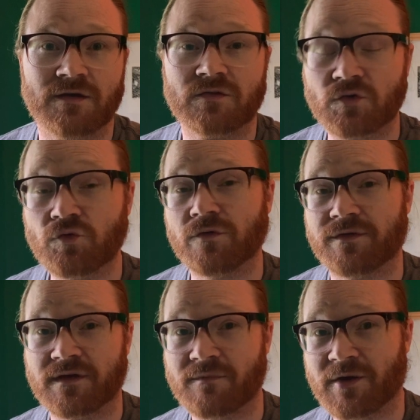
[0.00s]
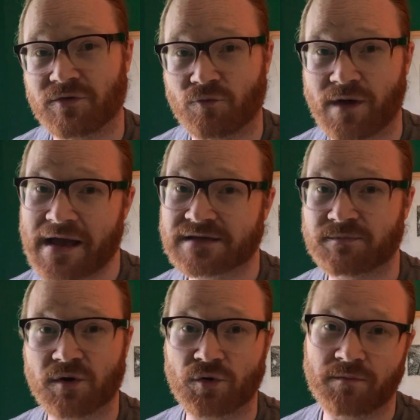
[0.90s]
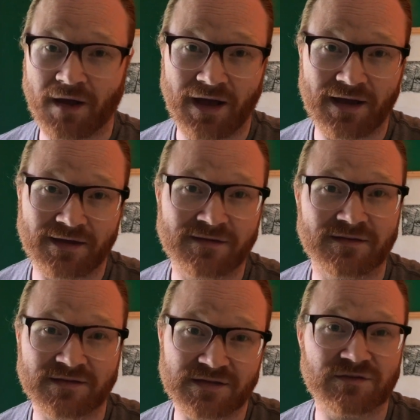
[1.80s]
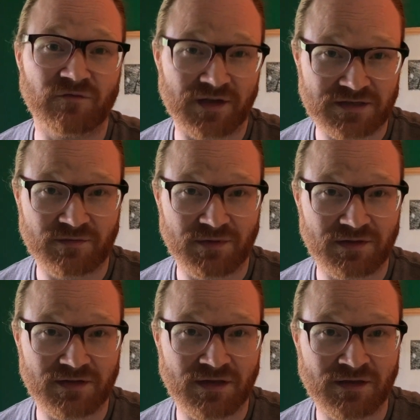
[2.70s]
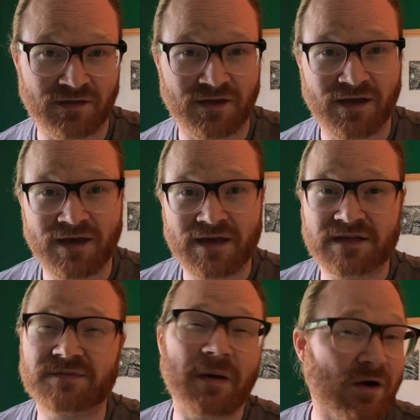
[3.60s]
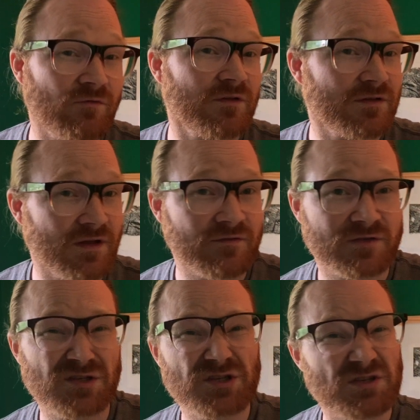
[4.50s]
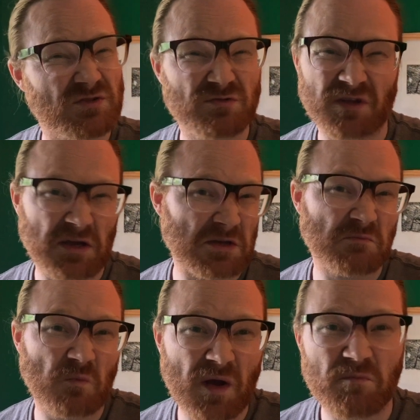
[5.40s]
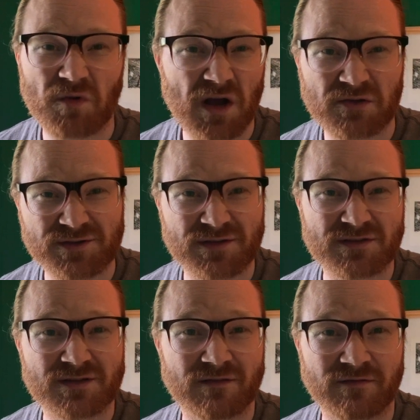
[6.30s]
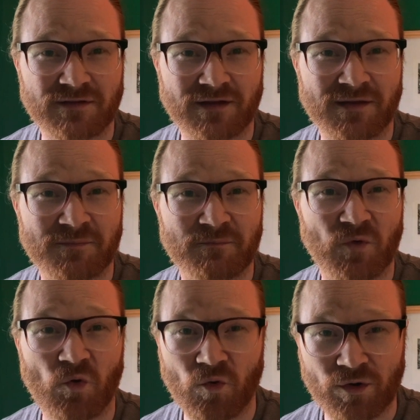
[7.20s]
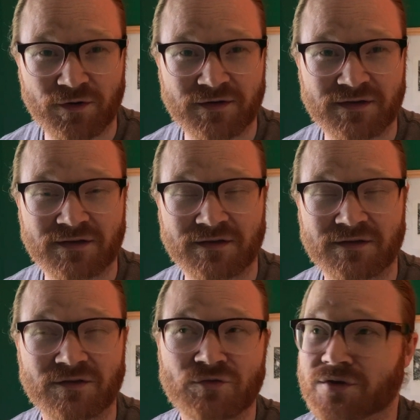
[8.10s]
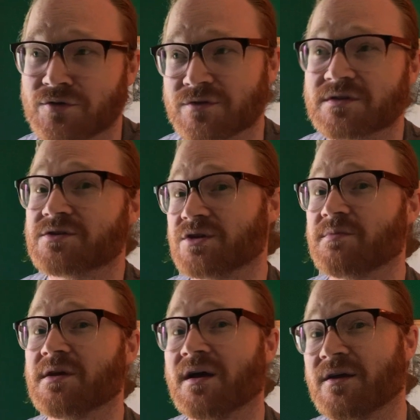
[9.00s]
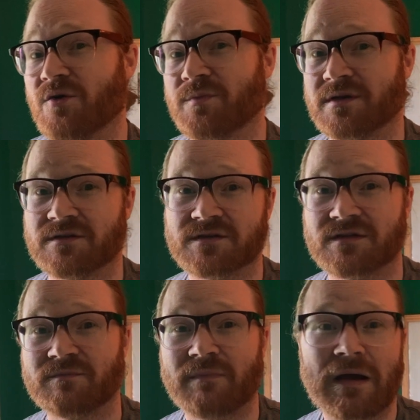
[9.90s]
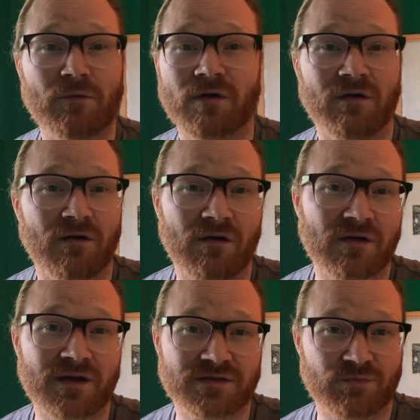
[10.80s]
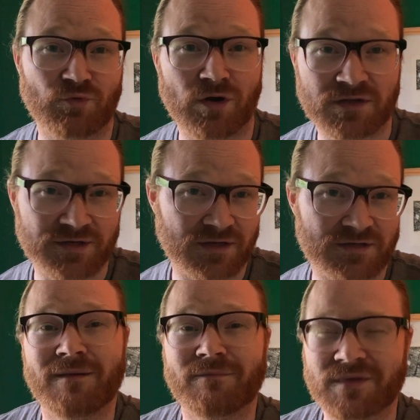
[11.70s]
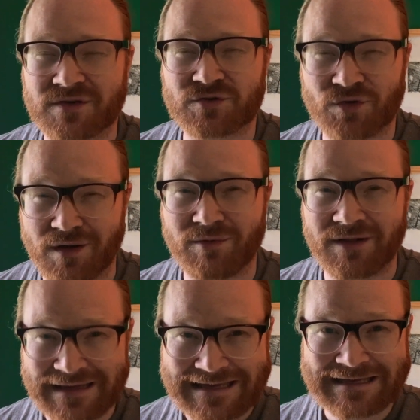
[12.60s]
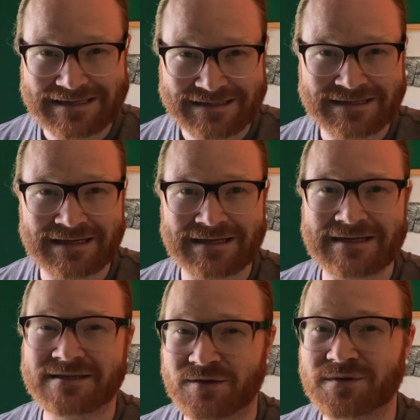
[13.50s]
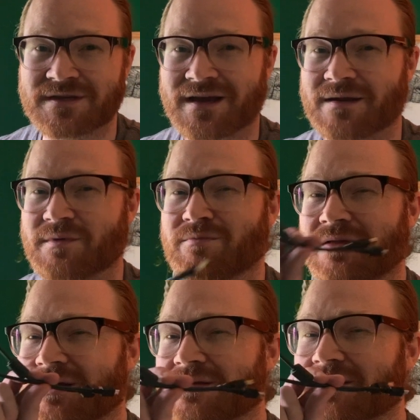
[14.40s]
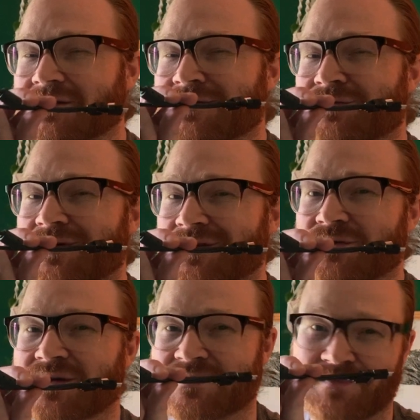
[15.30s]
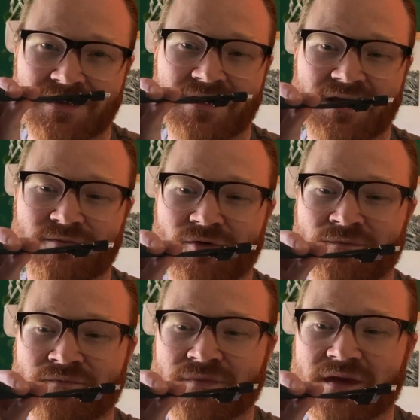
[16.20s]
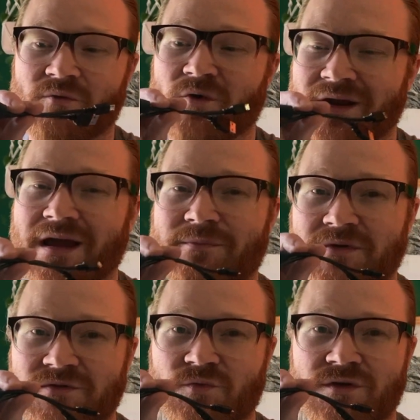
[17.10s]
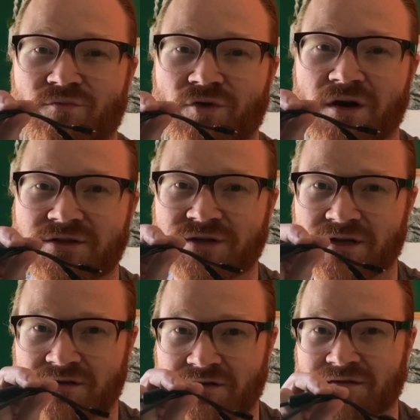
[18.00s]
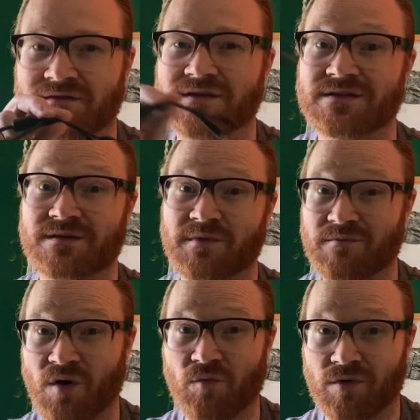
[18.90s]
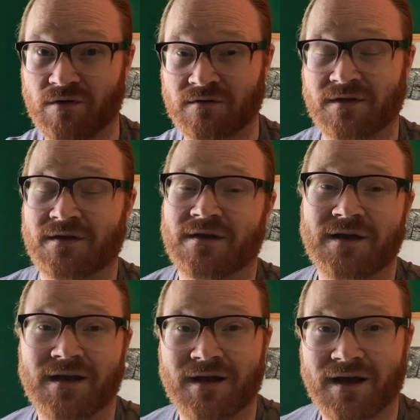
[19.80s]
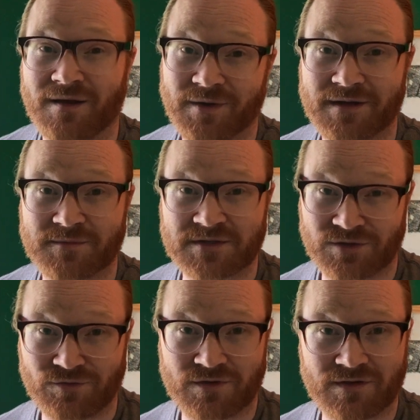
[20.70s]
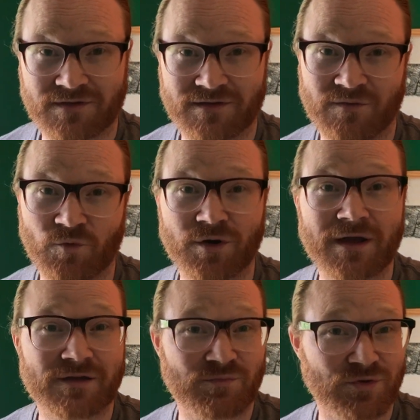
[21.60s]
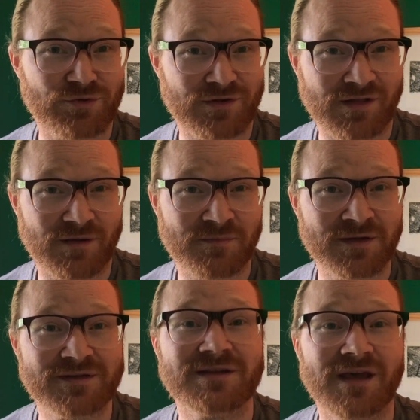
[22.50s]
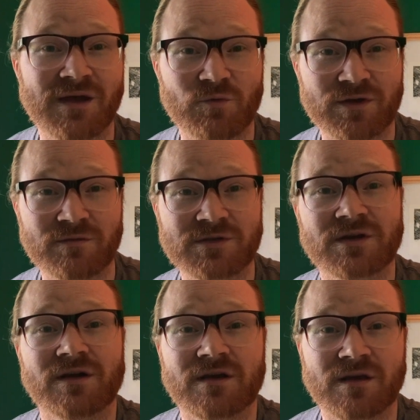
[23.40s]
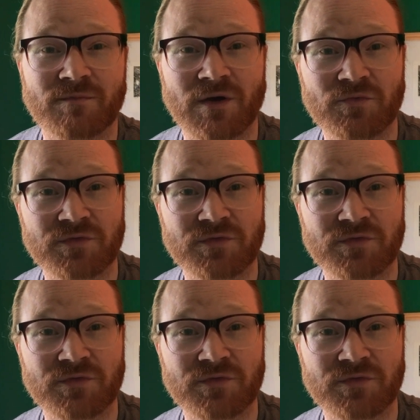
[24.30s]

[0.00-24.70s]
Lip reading: The cool thing about the Raspberry Pi is its flexibility. It's powerful enough to just do like web browsing and stuff like that. Or you could use the GPIO pins to power all kinds of projects. But the trouble is, it's always got to be plugged into a USB cable. And what happens when your project needs to be mobile? Hi, my name is Luke, and we're at Computer Club. Today we're going to be talking about